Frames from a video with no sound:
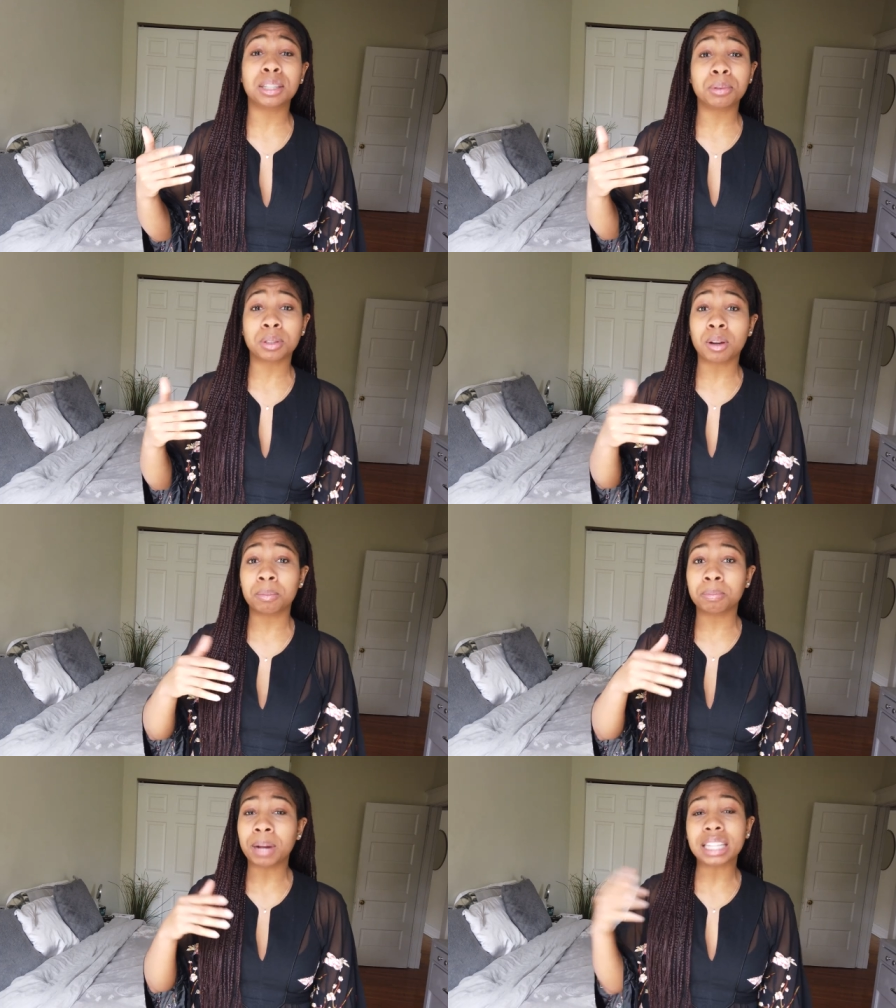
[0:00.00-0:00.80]
she was
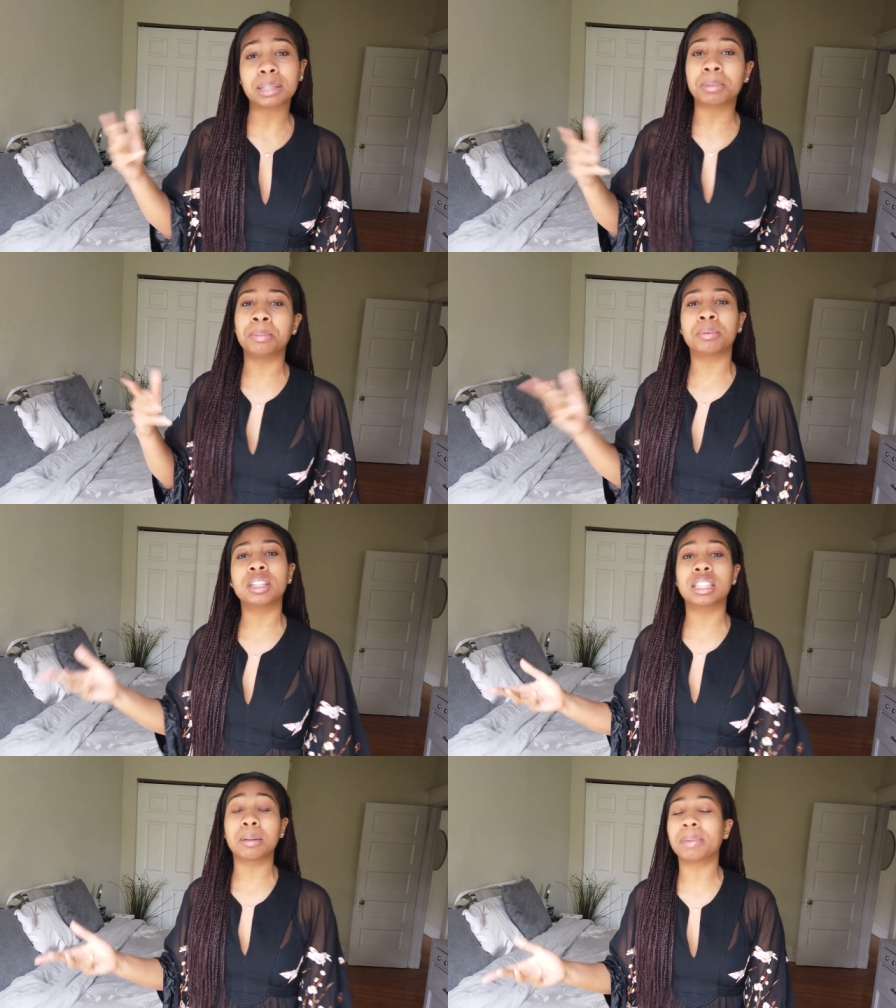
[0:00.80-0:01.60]
going to possibly
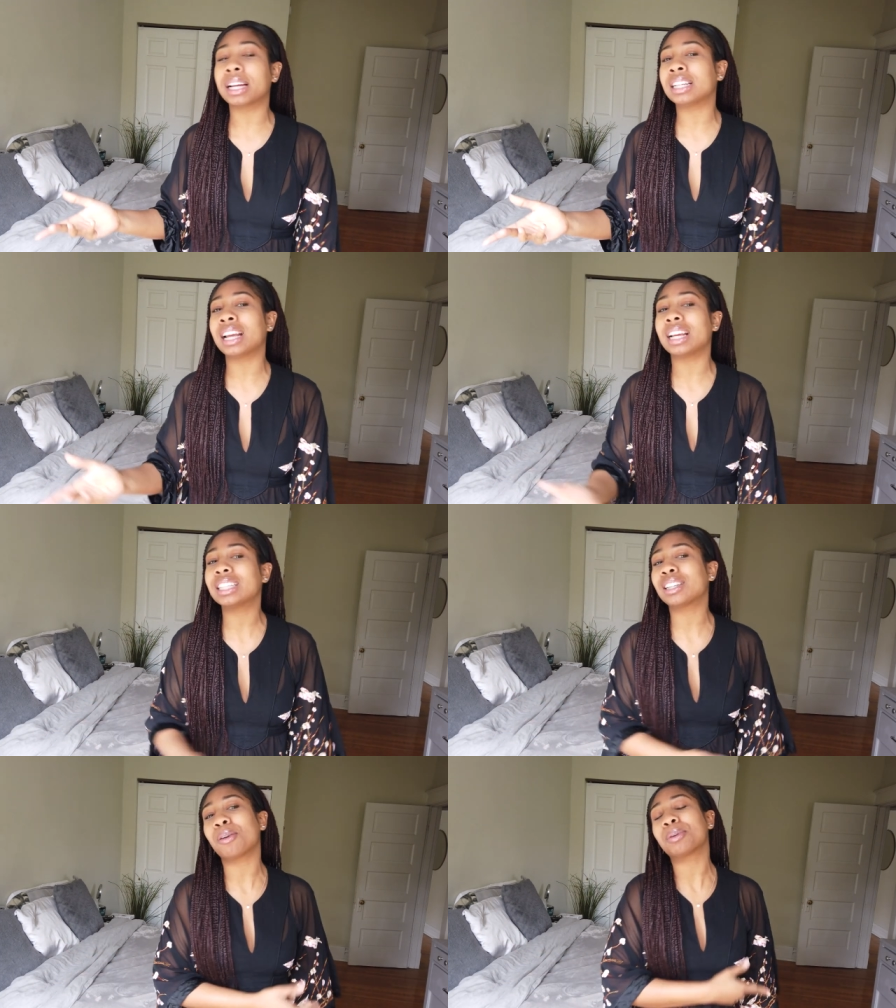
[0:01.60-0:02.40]
bring somebody that
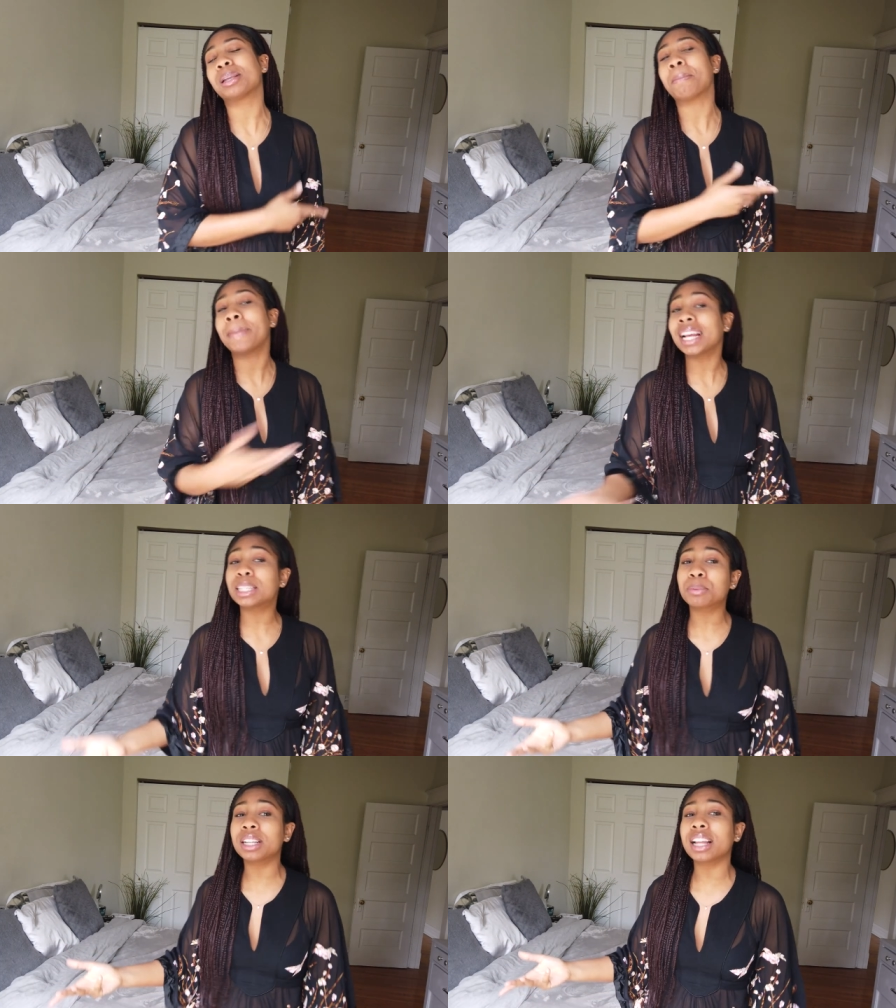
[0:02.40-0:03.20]
Issa don't really
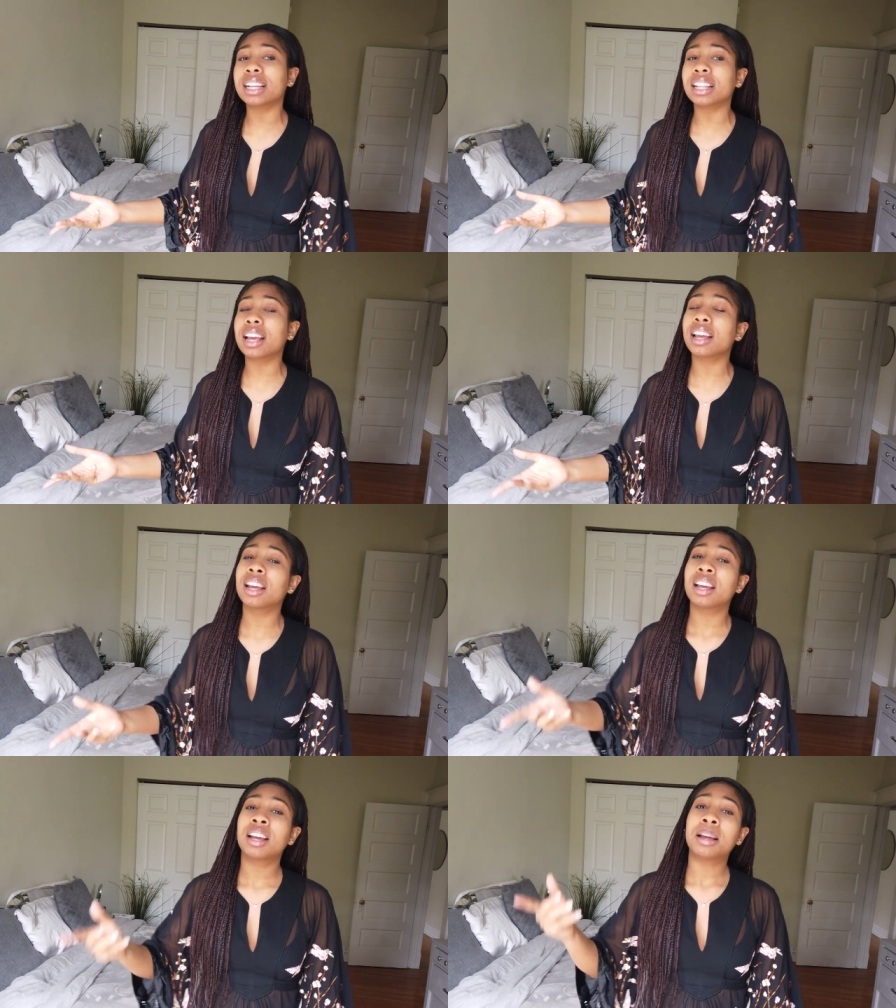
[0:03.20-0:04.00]
mess with like that
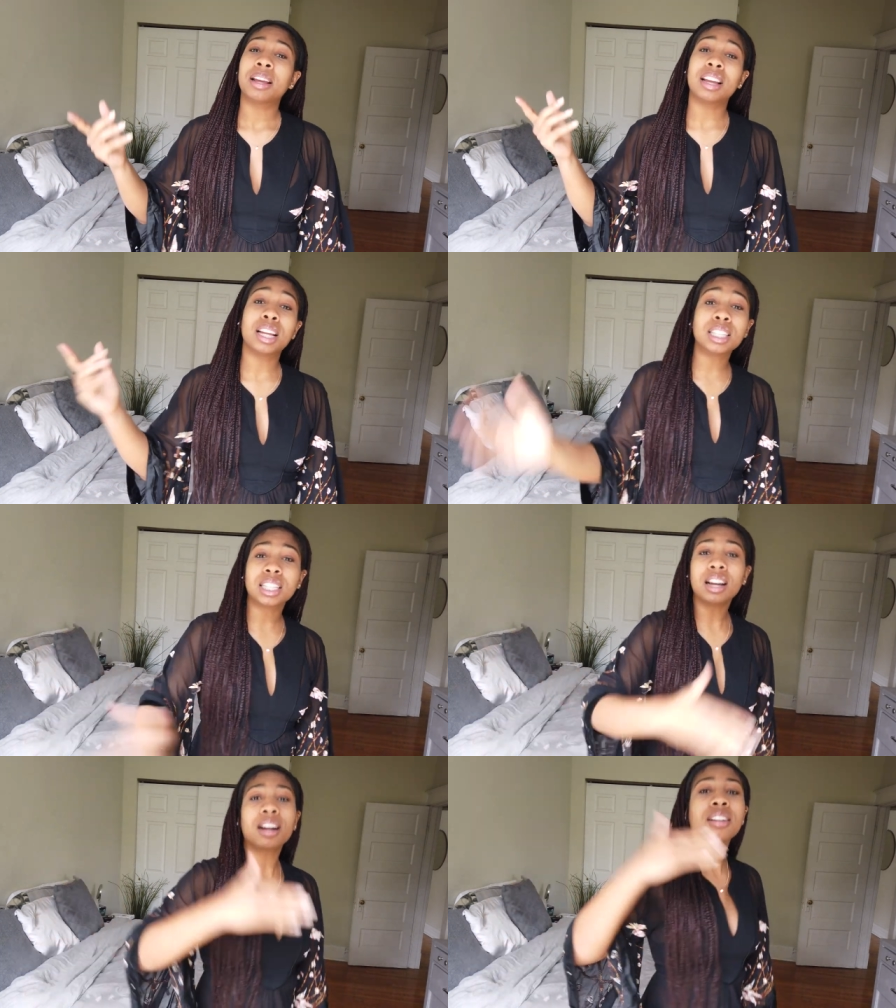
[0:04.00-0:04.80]

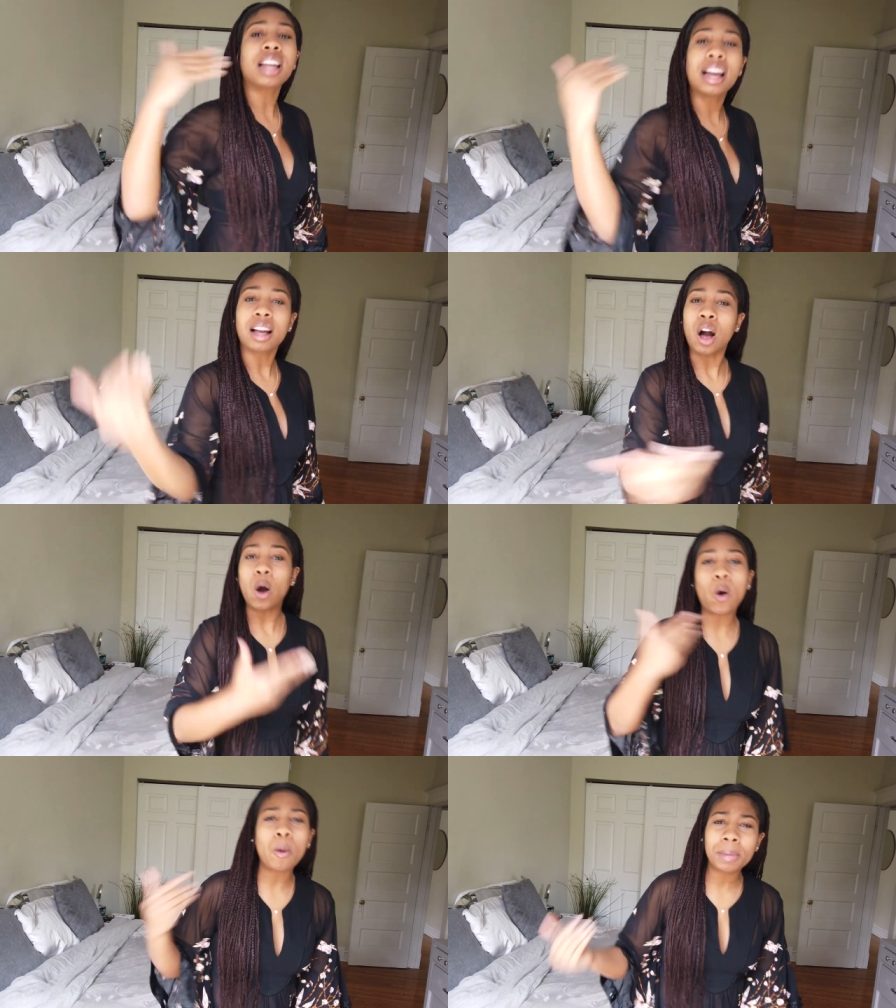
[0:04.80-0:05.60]
into her like
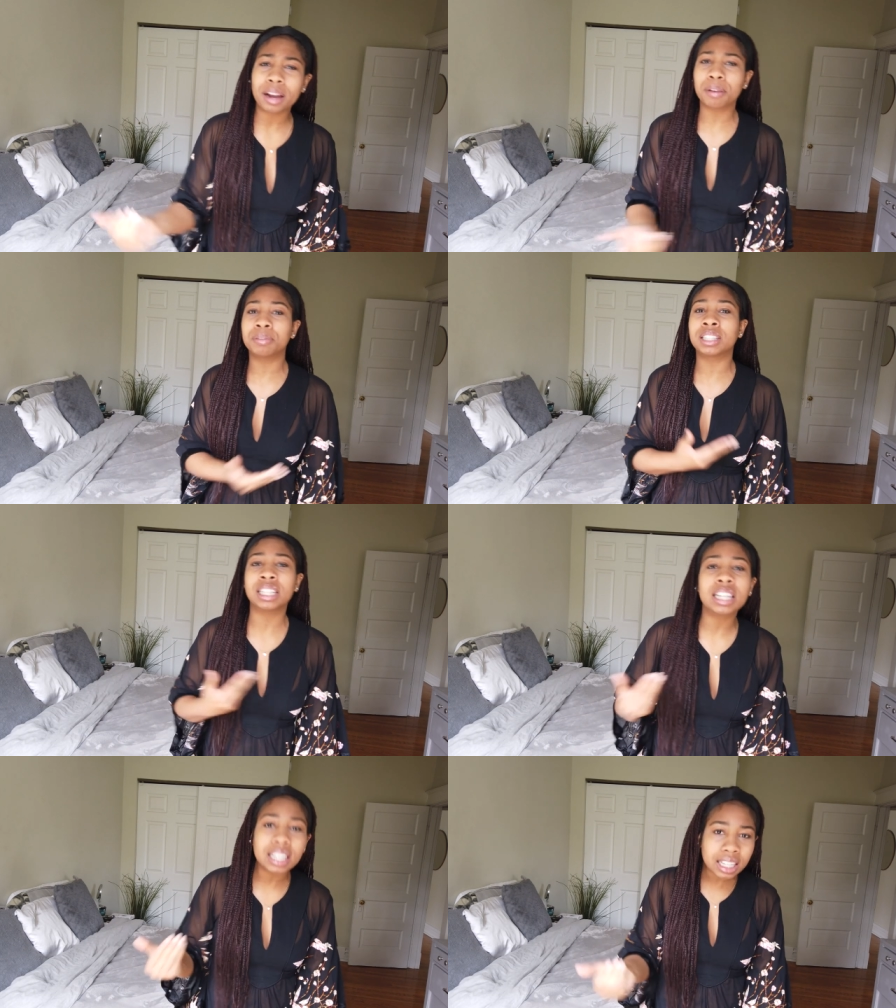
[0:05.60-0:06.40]
home in her
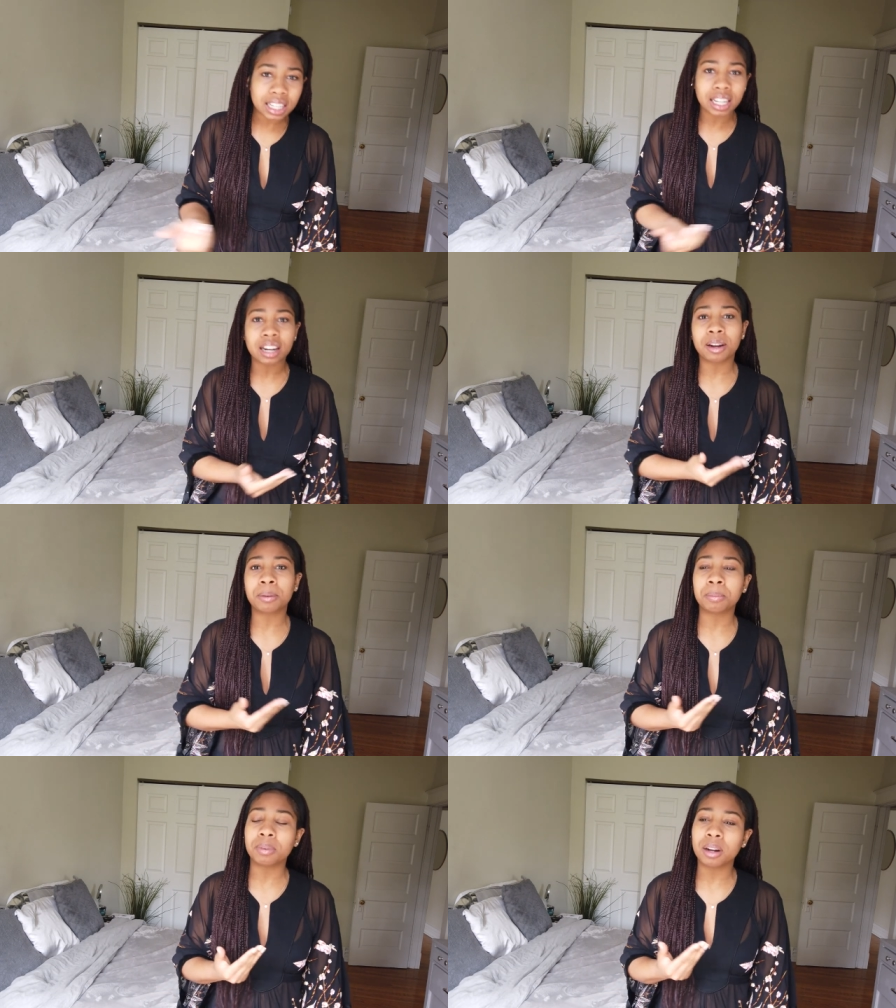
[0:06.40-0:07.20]
vicinity and at
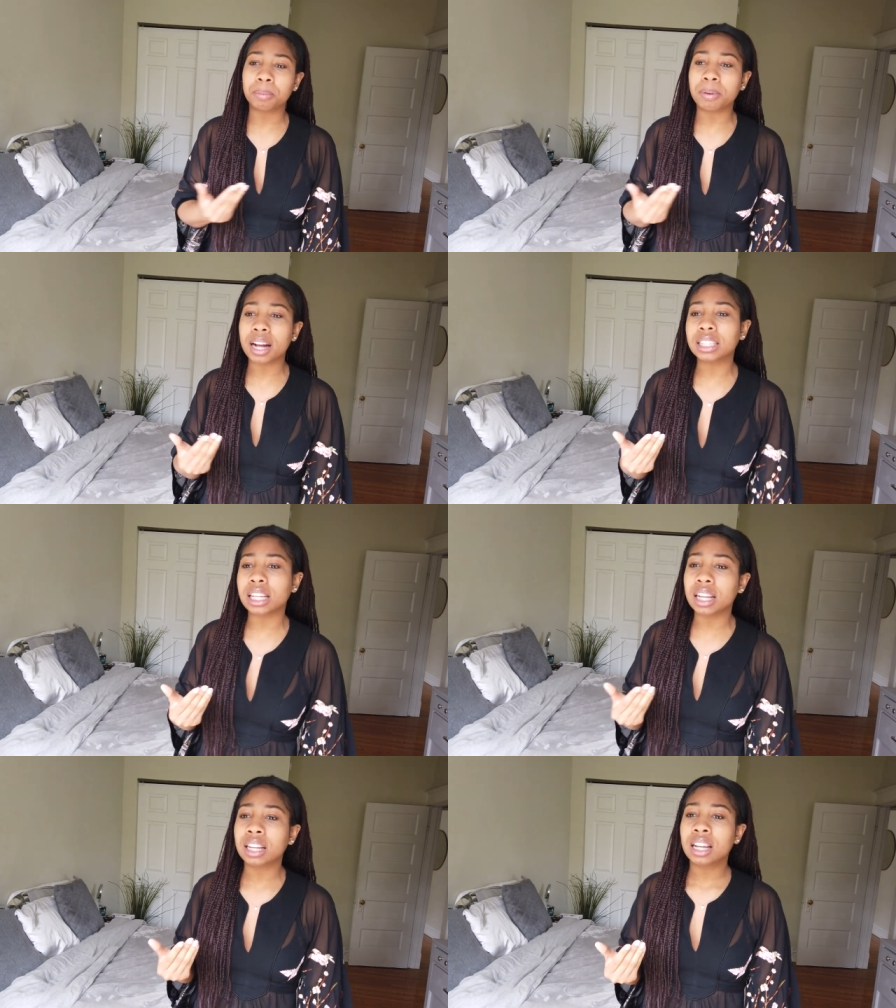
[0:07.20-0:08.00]
her her
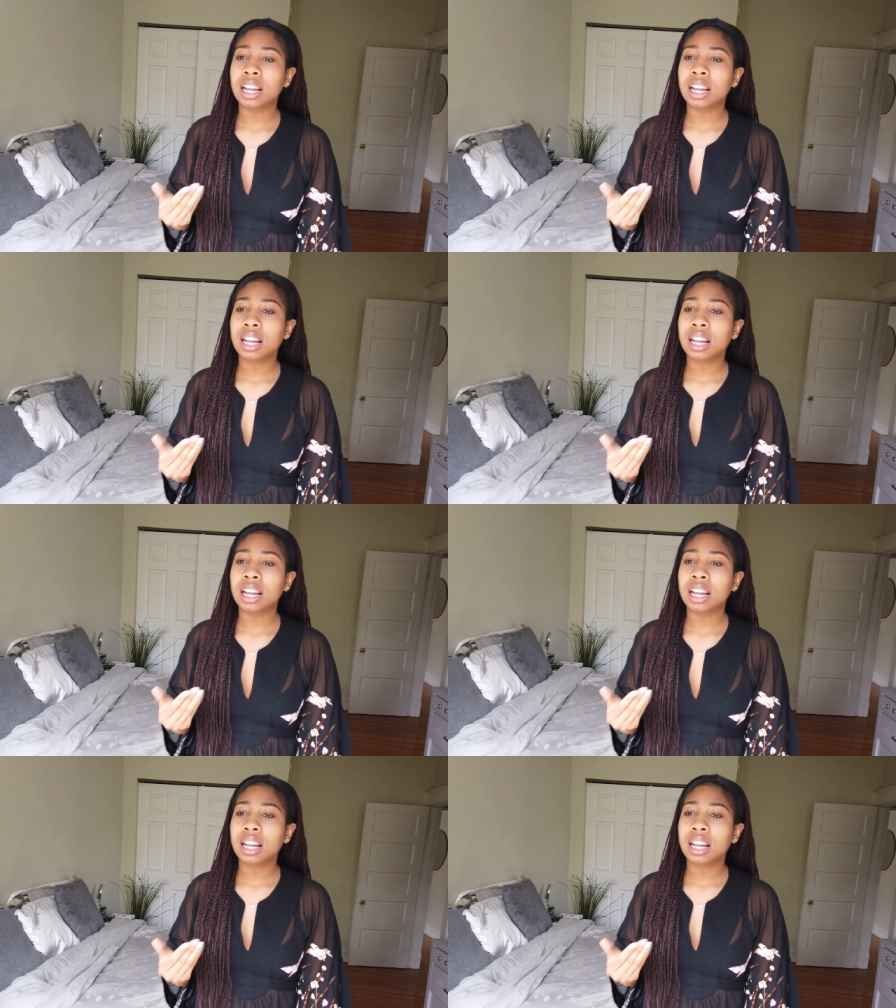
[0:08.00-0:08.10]
project.